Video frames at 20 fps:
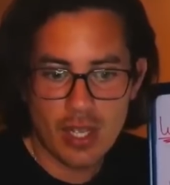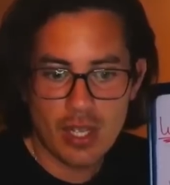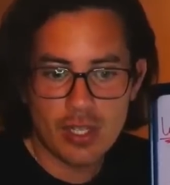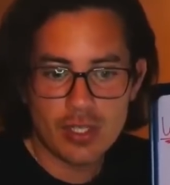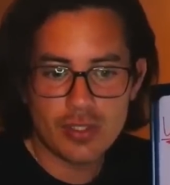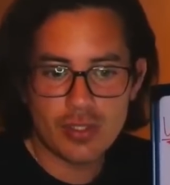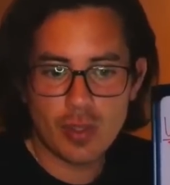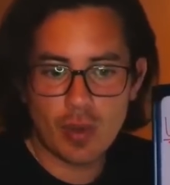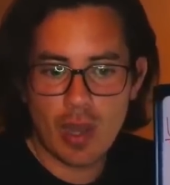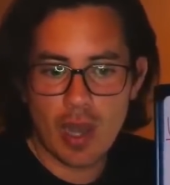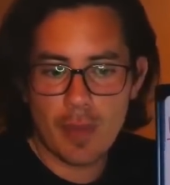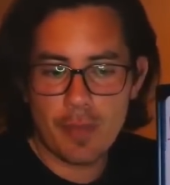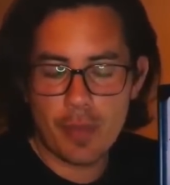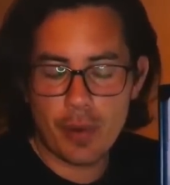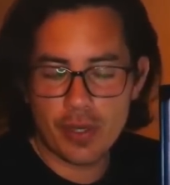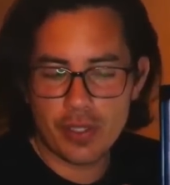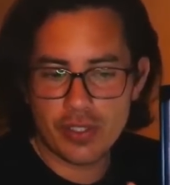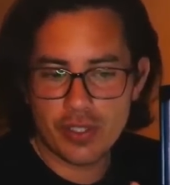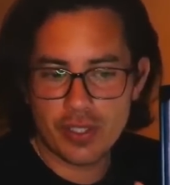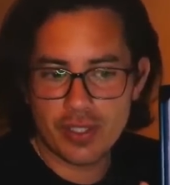So a
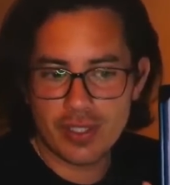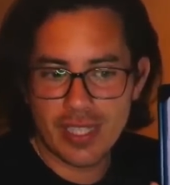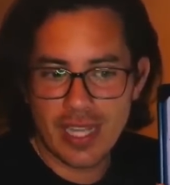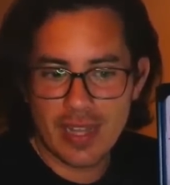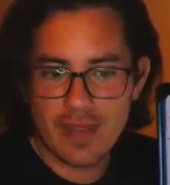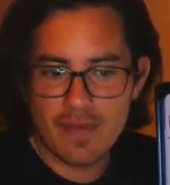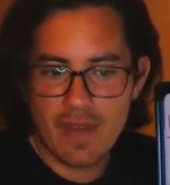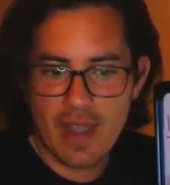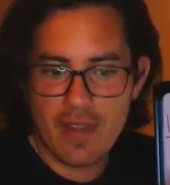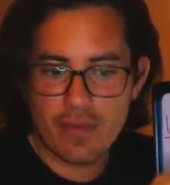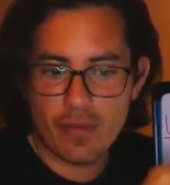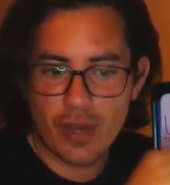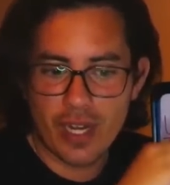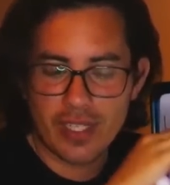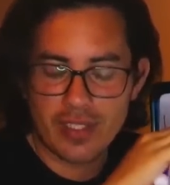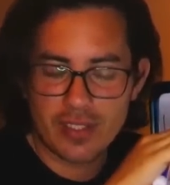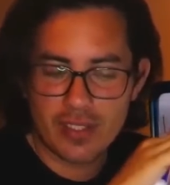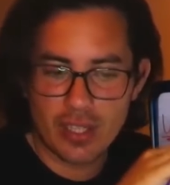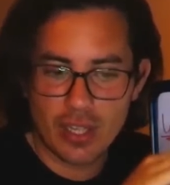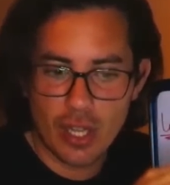person that
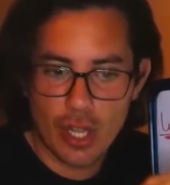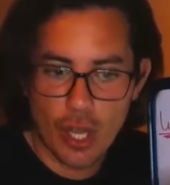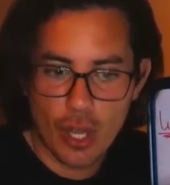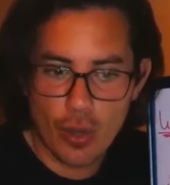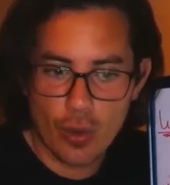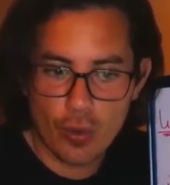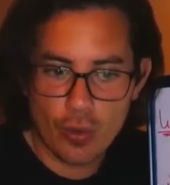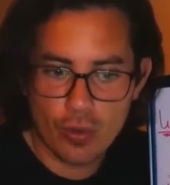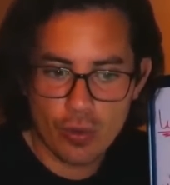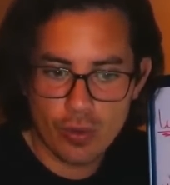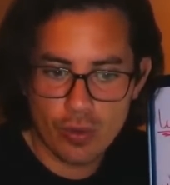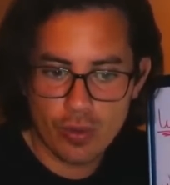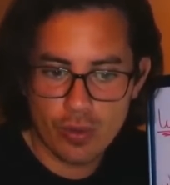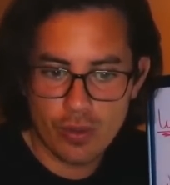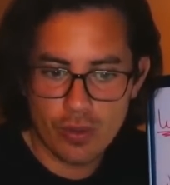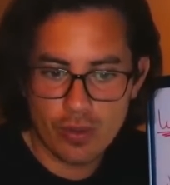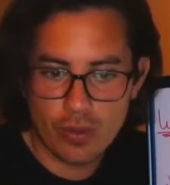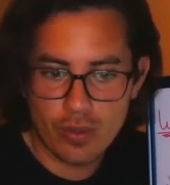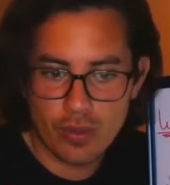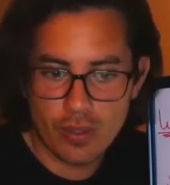vibrates low
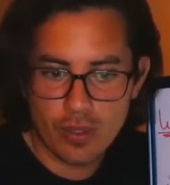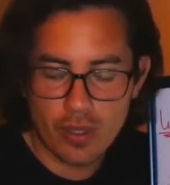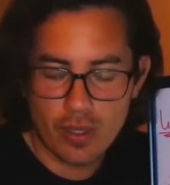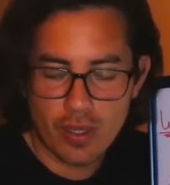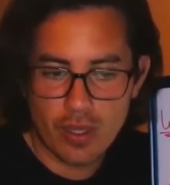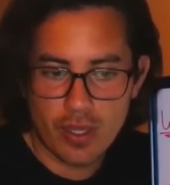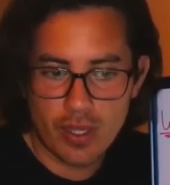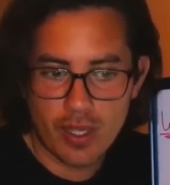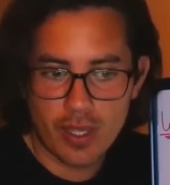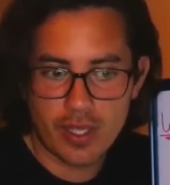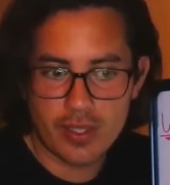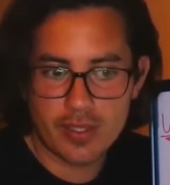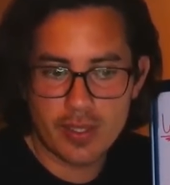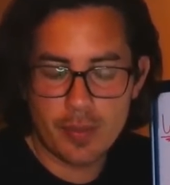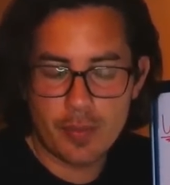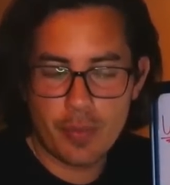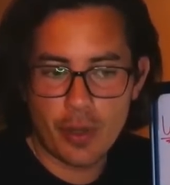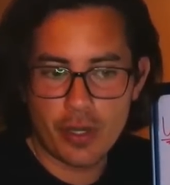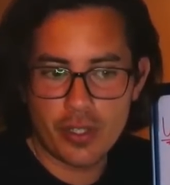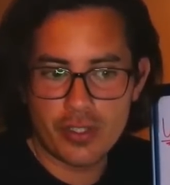is a
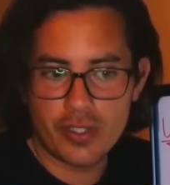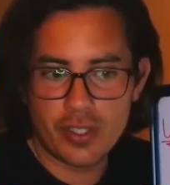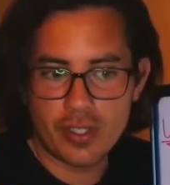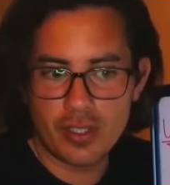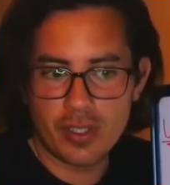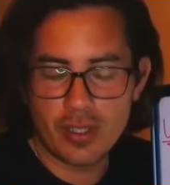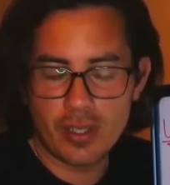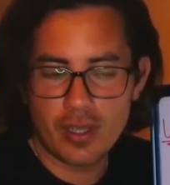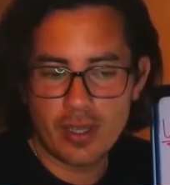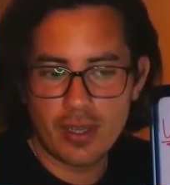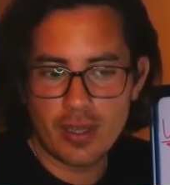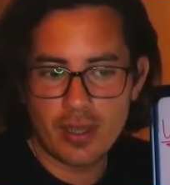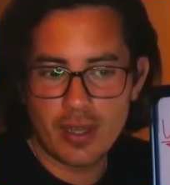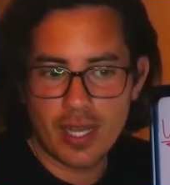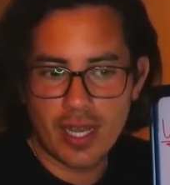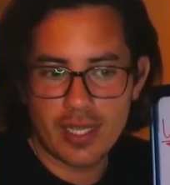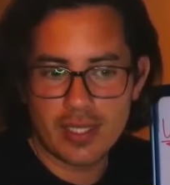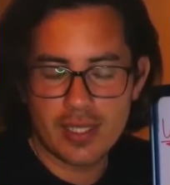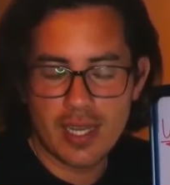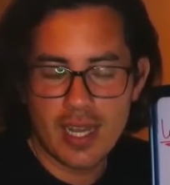person
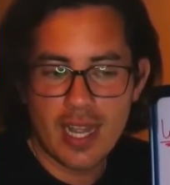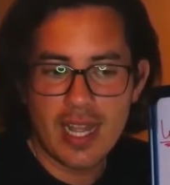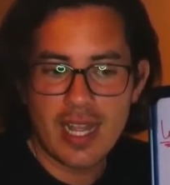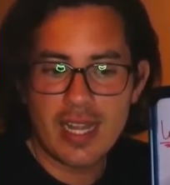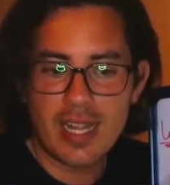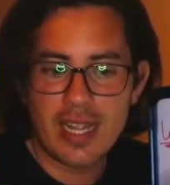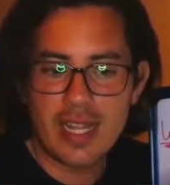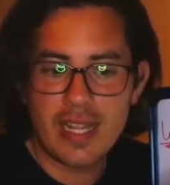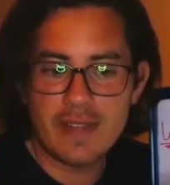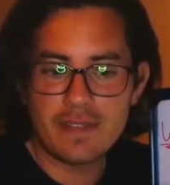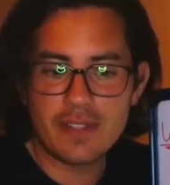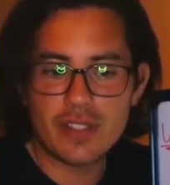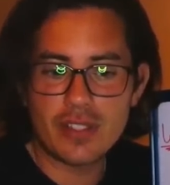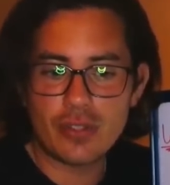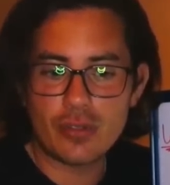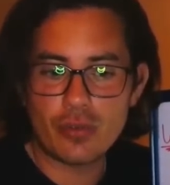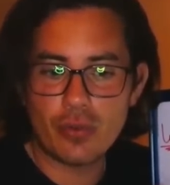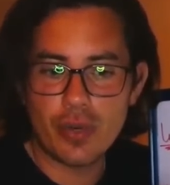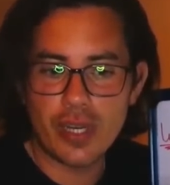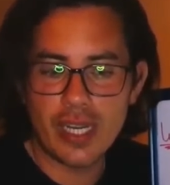that lives
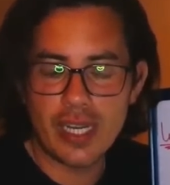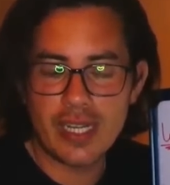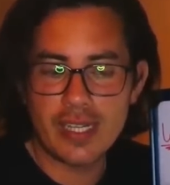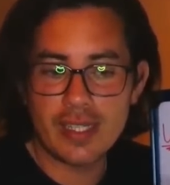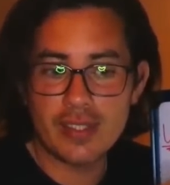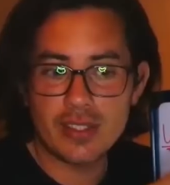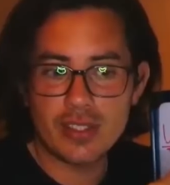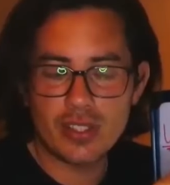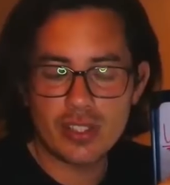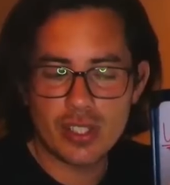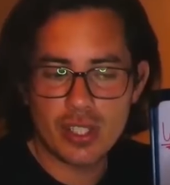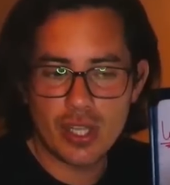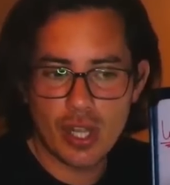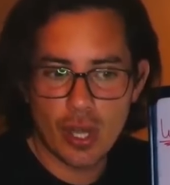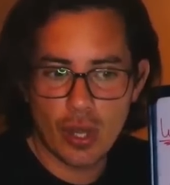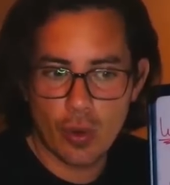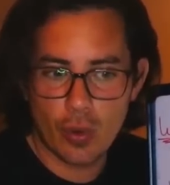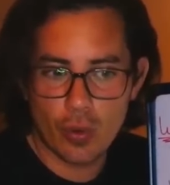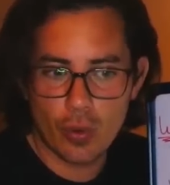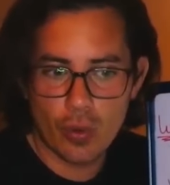really
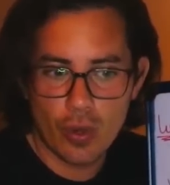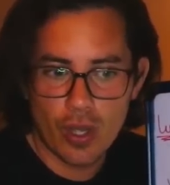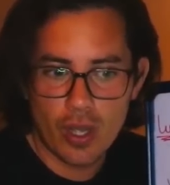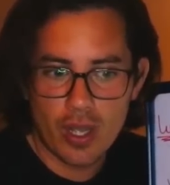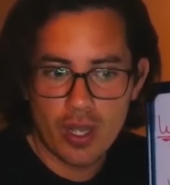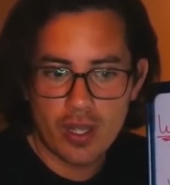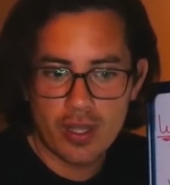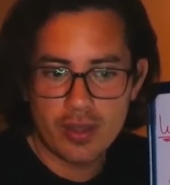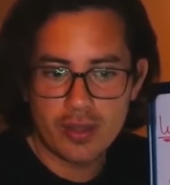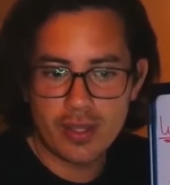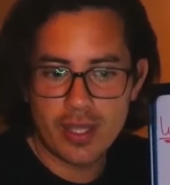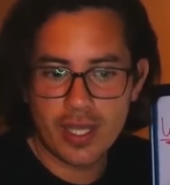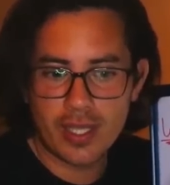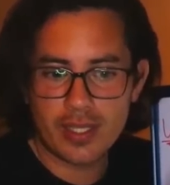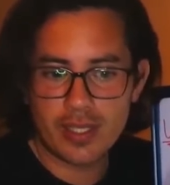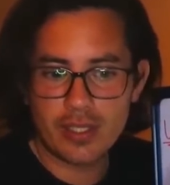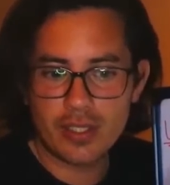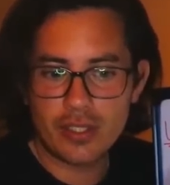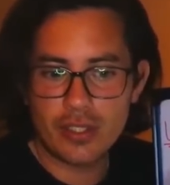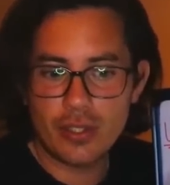slow,
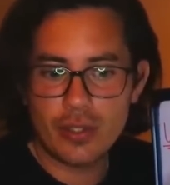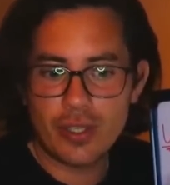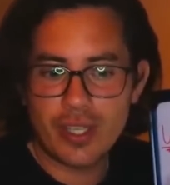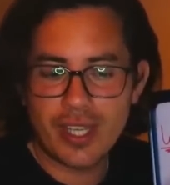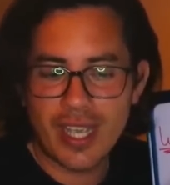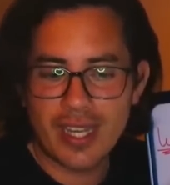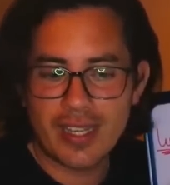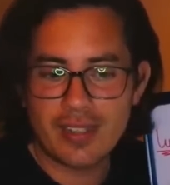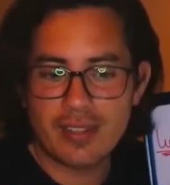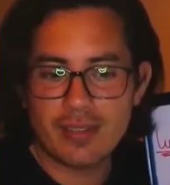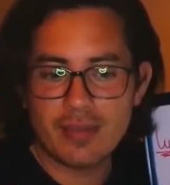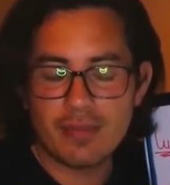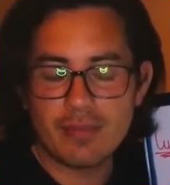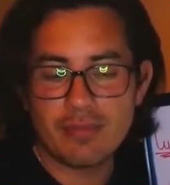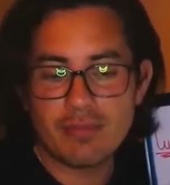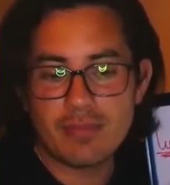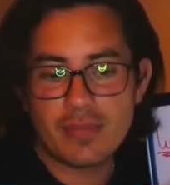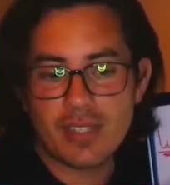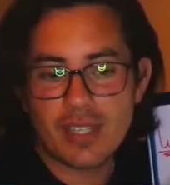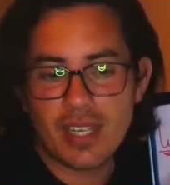that you can
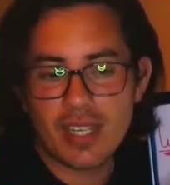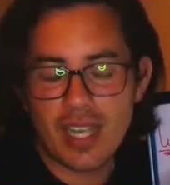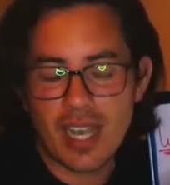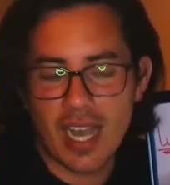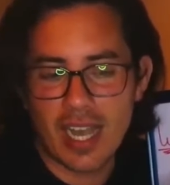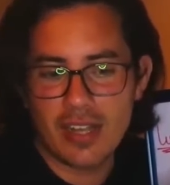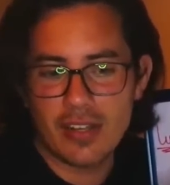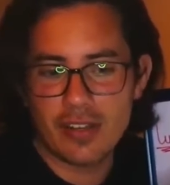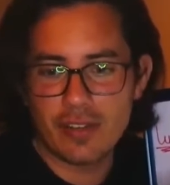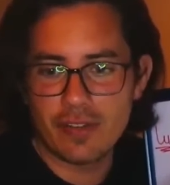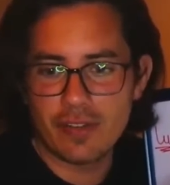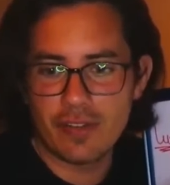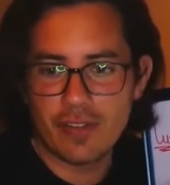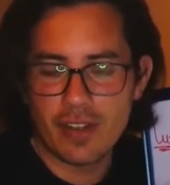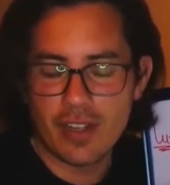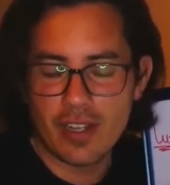kind of